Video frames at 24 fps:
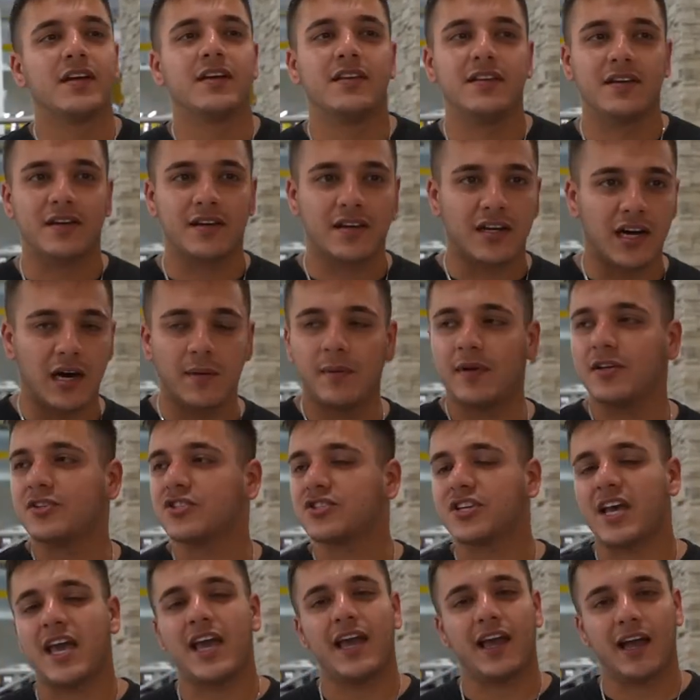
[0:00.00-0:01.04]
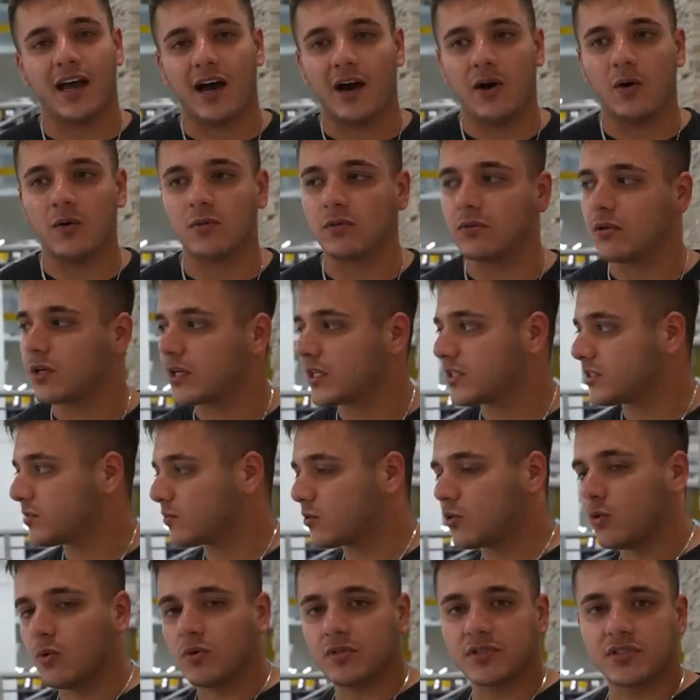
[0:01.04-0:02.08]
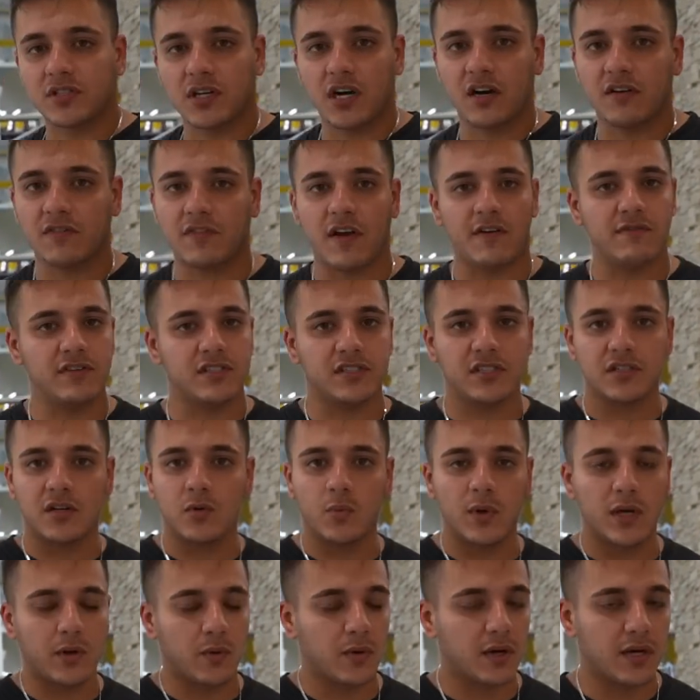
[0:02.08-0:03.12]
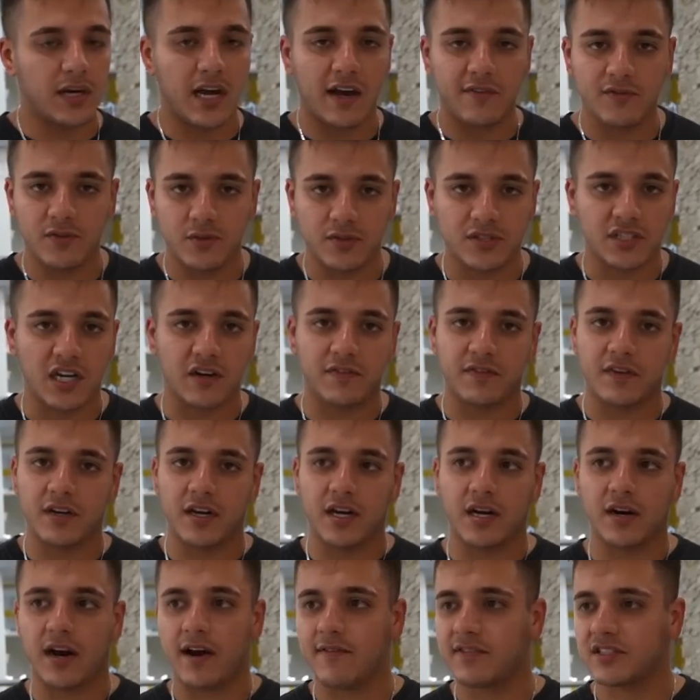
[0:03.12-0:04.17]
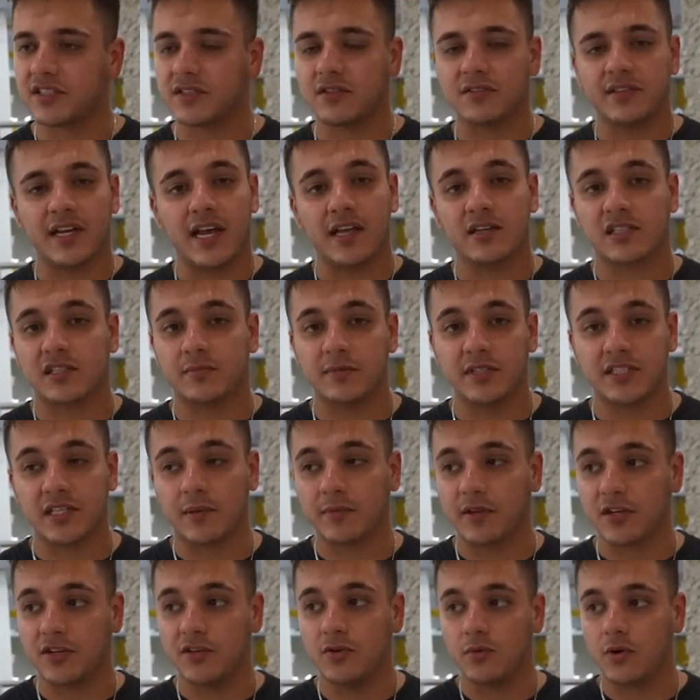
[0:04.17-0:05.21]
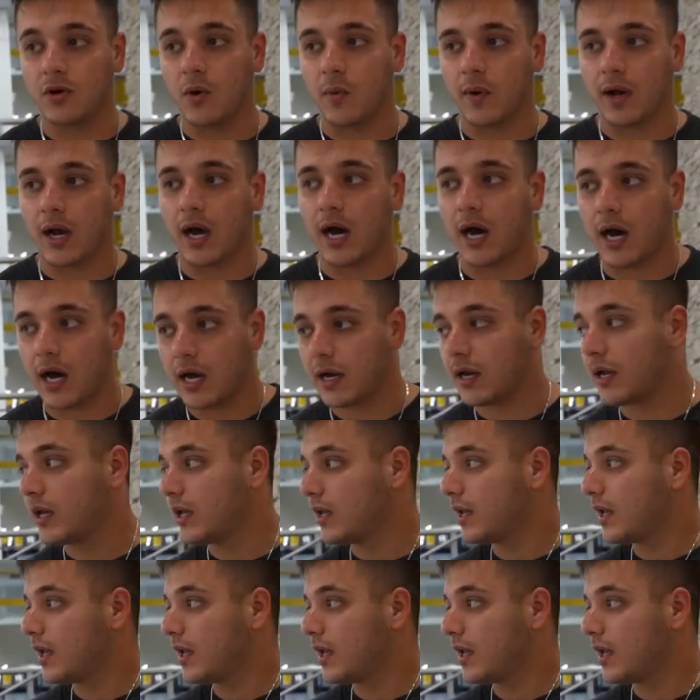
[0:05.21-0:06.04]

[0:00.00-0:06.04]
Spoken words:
You can come in, just hang out, look at some cool stuff. Every single week we're gonna have new stuff in here. Every single day there's gonna be something new going on.